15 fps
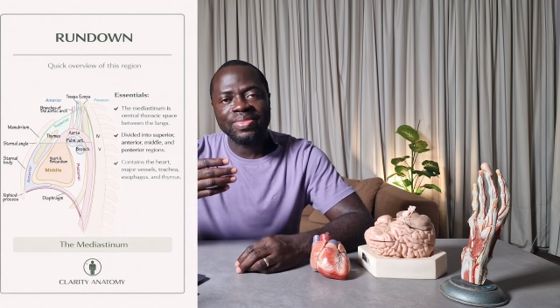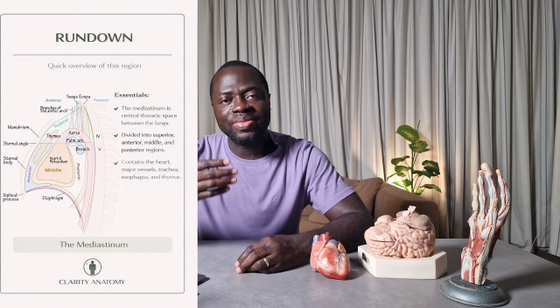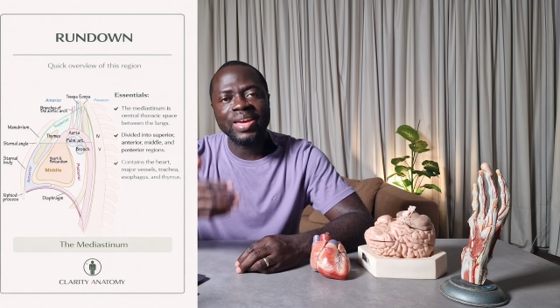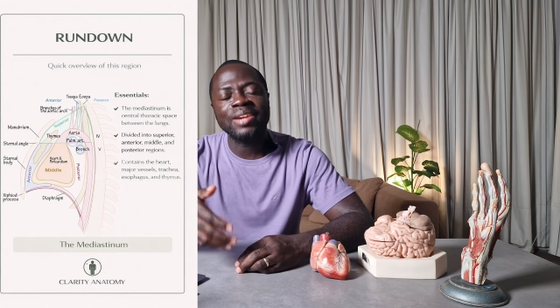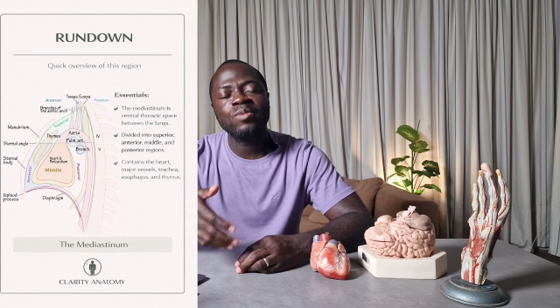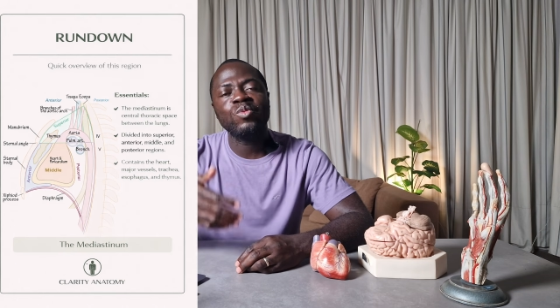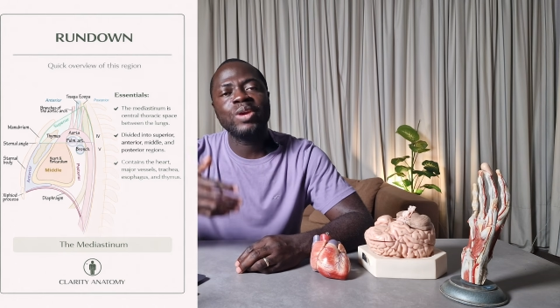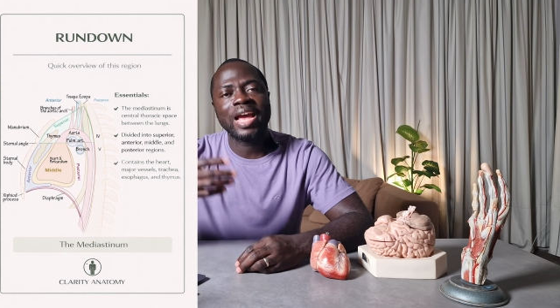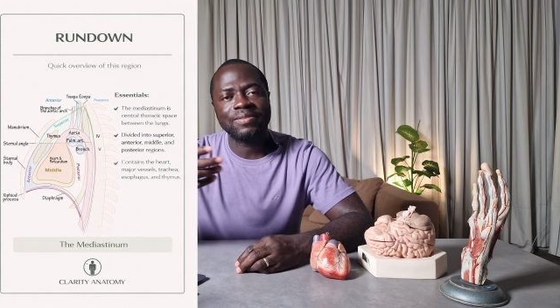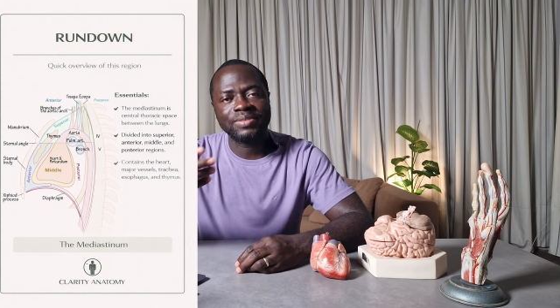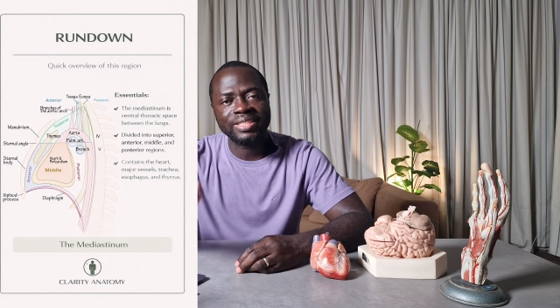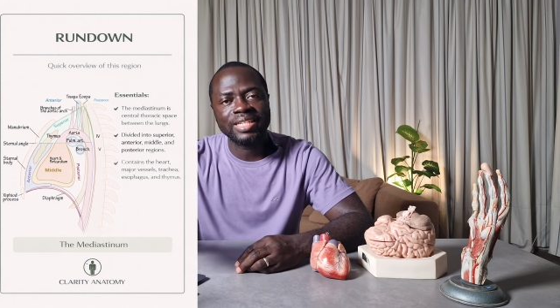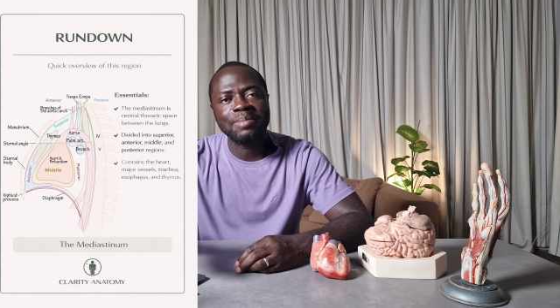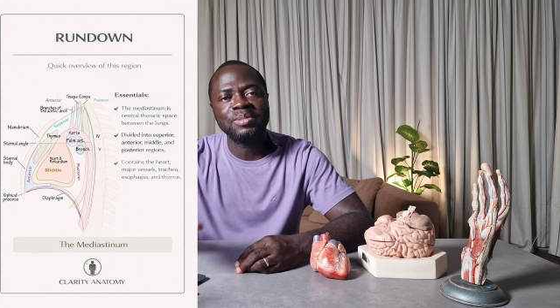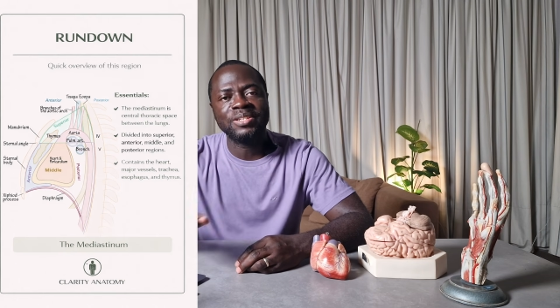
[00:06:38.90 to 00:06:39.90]
then we have
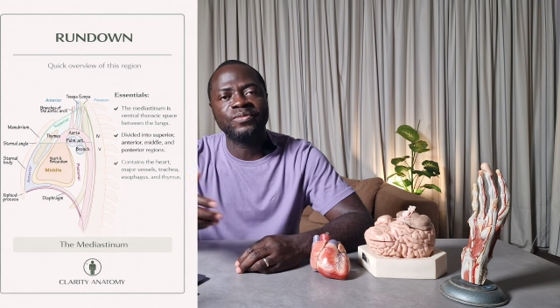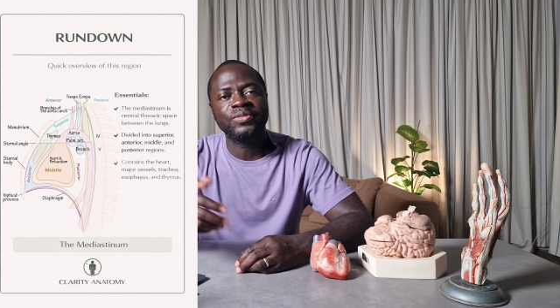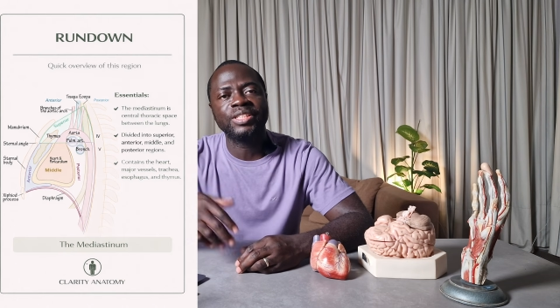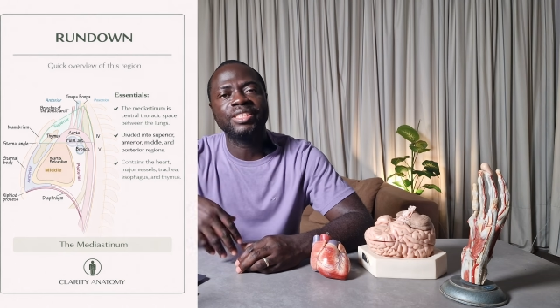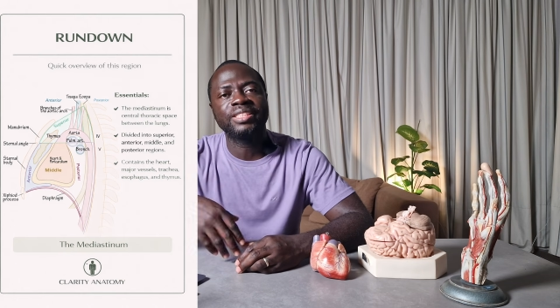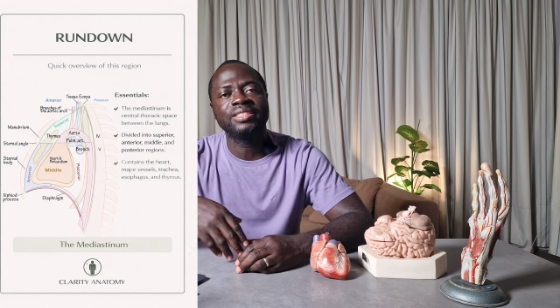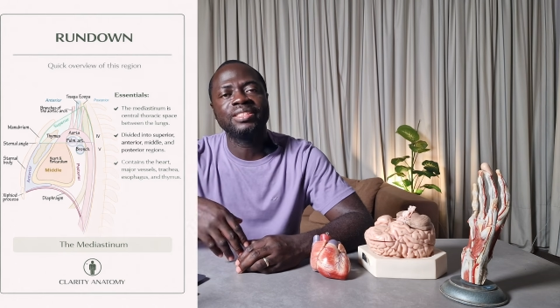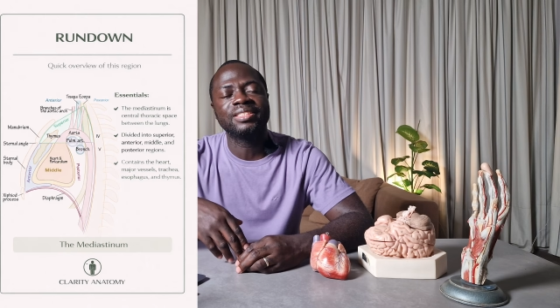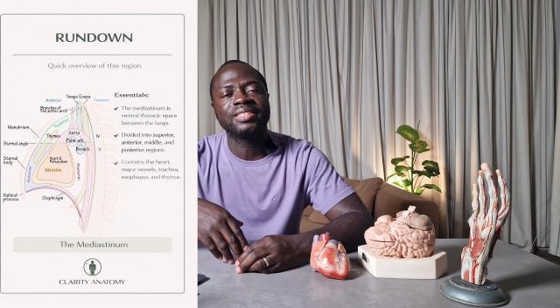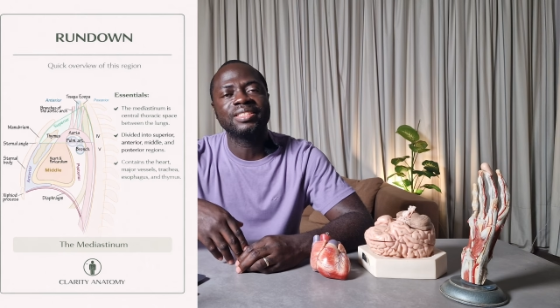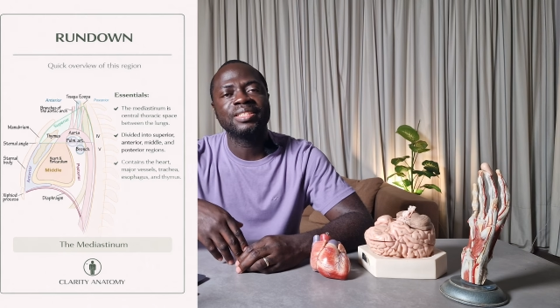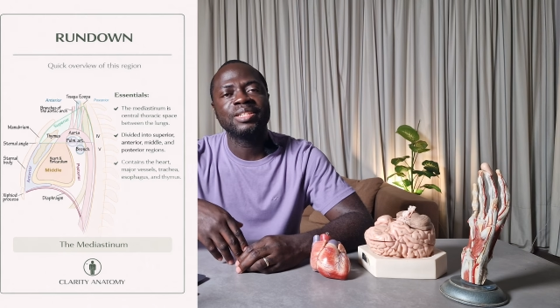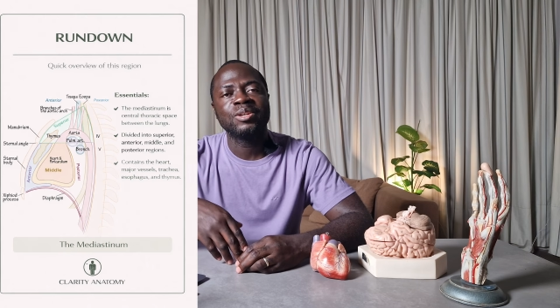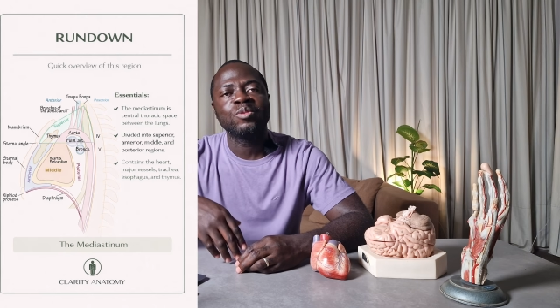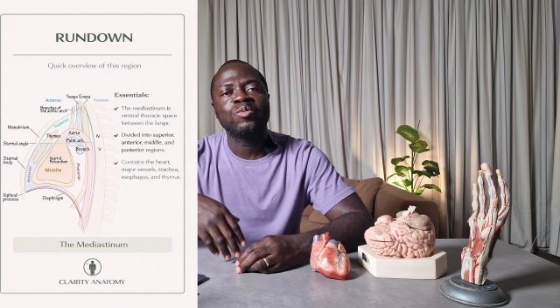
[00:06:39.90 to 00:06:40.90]

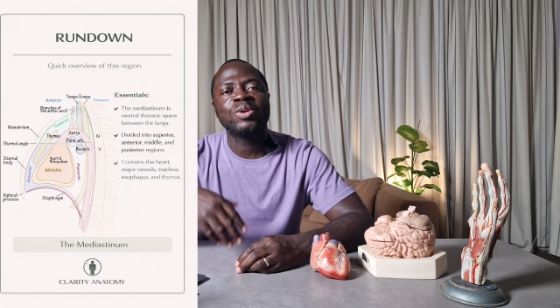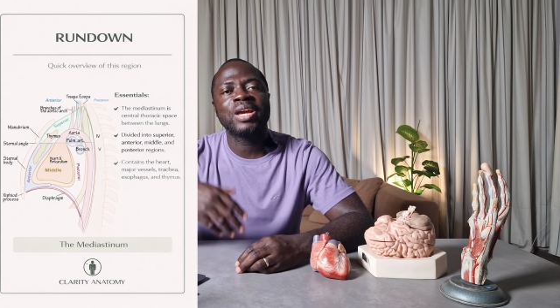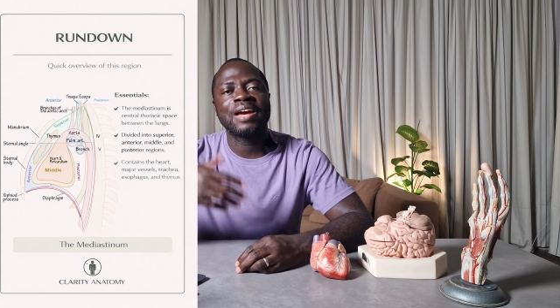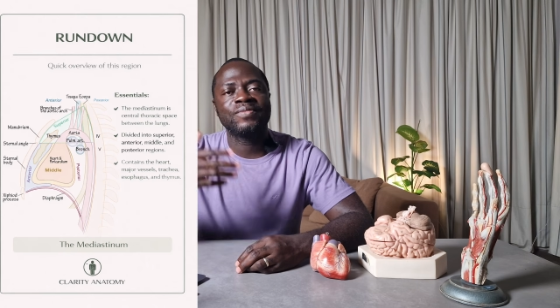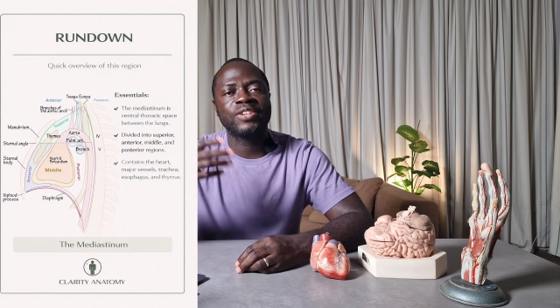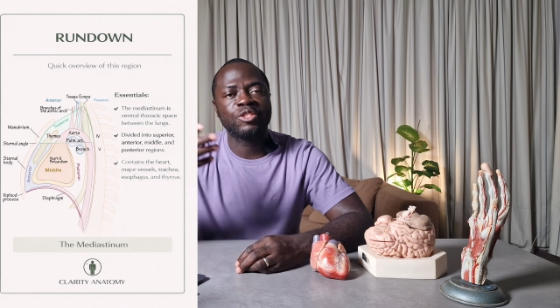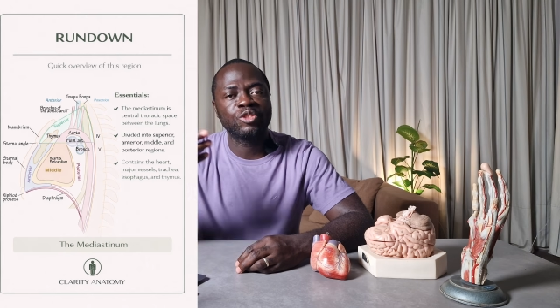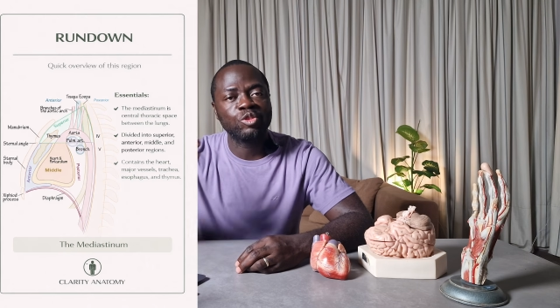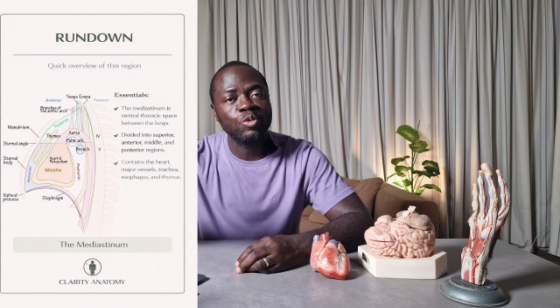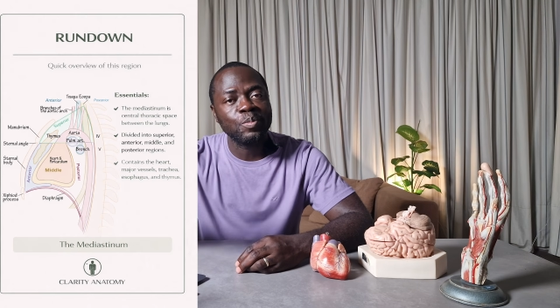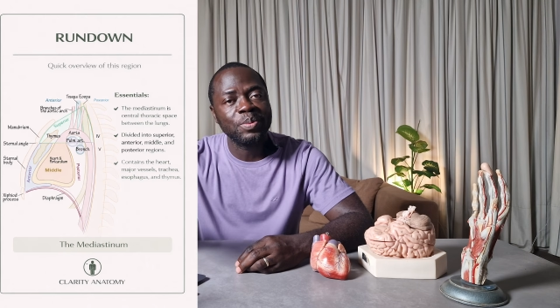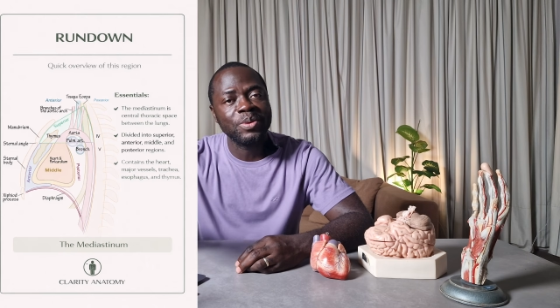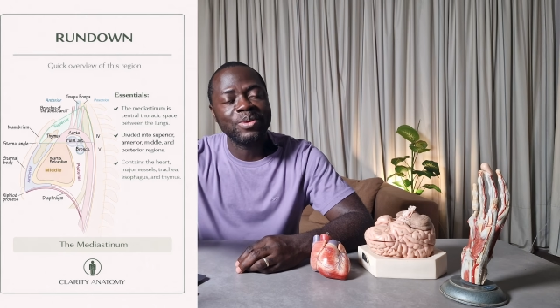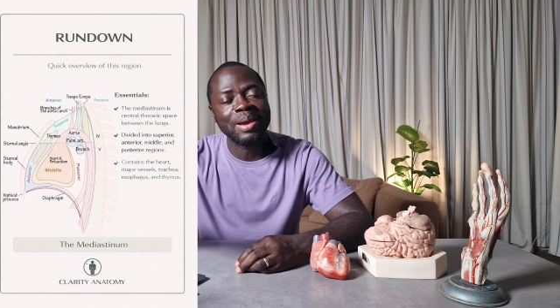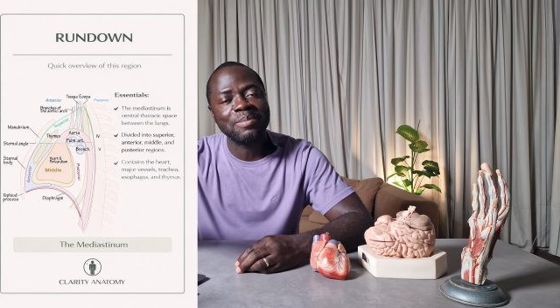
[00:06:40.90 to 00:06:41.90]
subdivisions. We have the
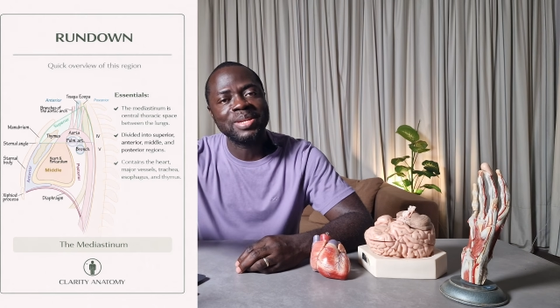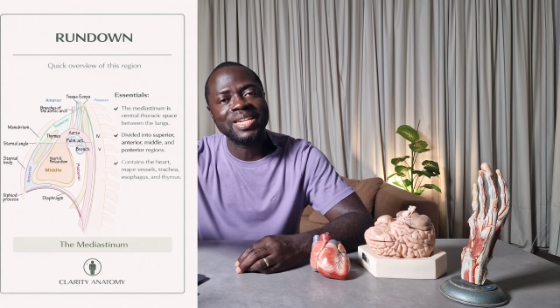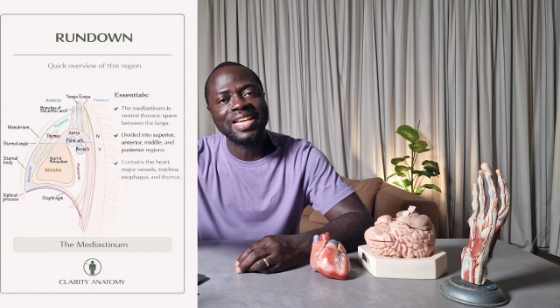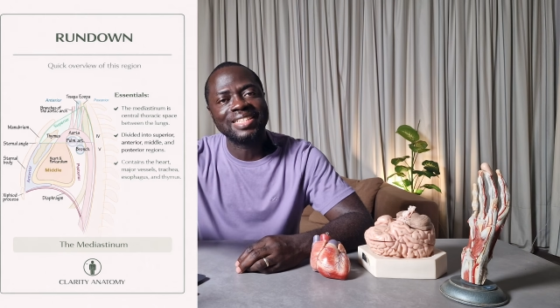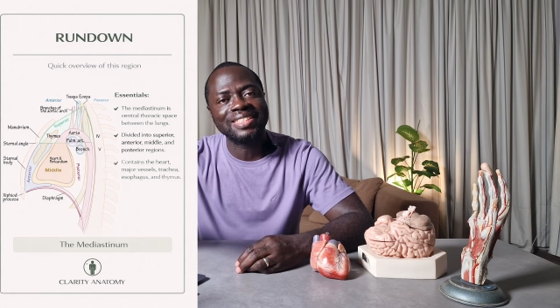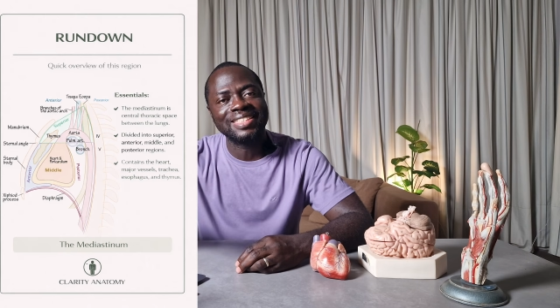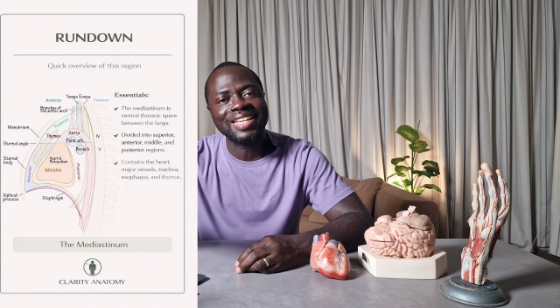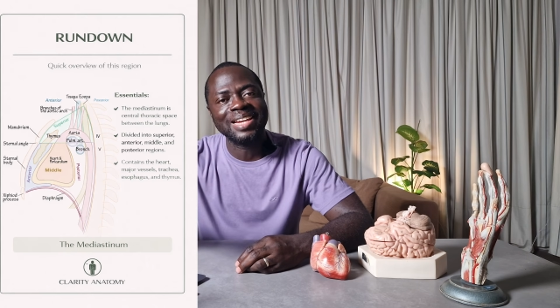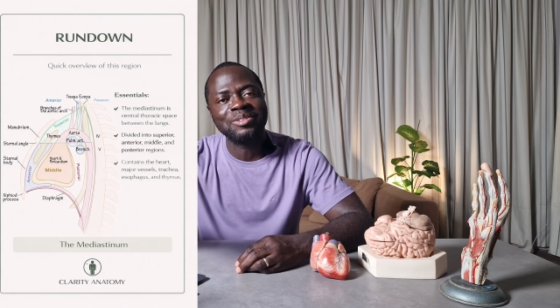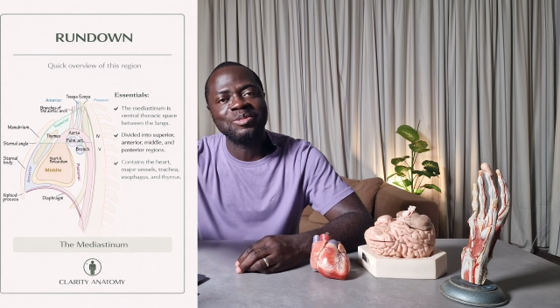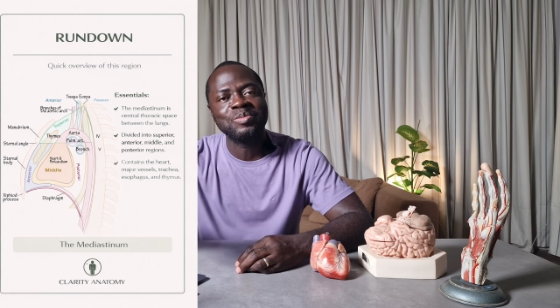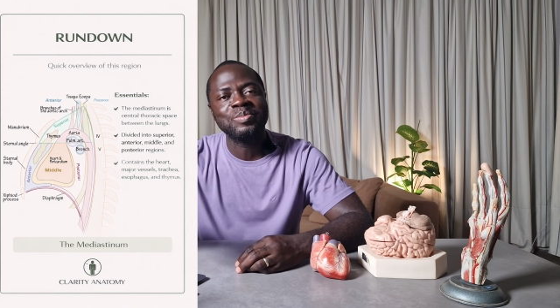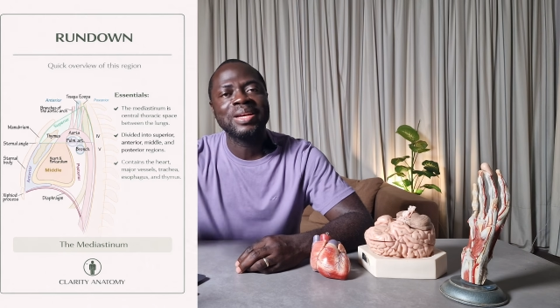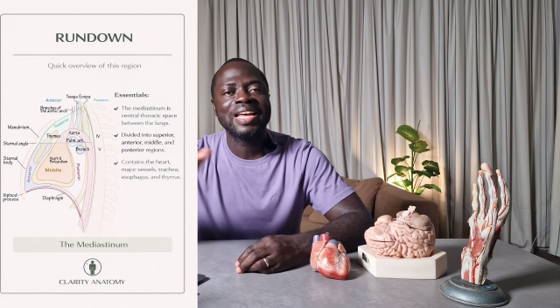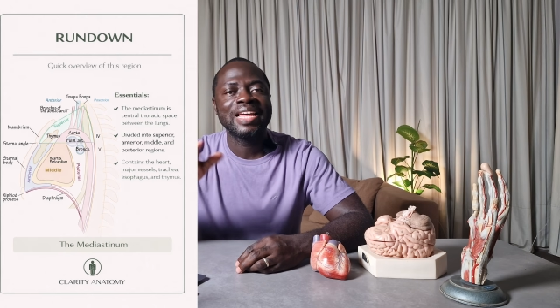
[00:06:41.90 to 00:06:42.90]
superior
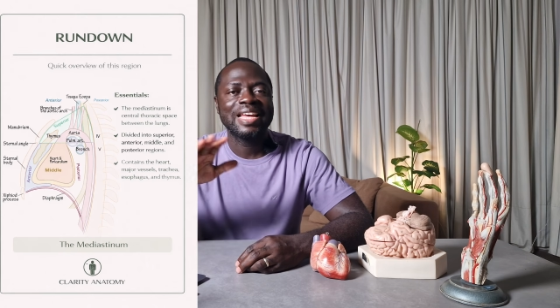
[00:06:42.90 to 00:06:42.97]
mediastinum,